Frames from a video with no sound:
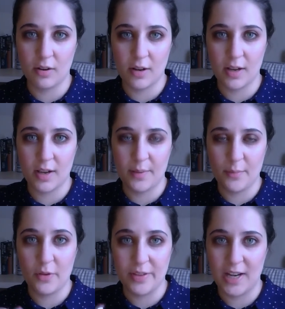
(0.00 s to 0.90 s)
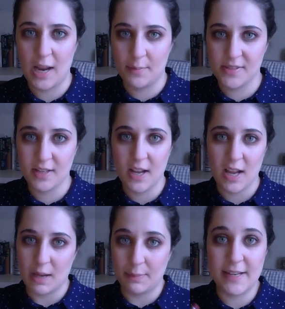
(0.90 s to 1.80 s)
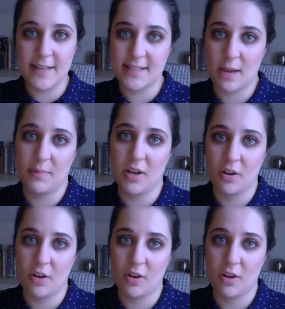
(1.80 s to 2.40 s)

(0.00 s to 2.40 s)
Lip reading: on the lips, please let me know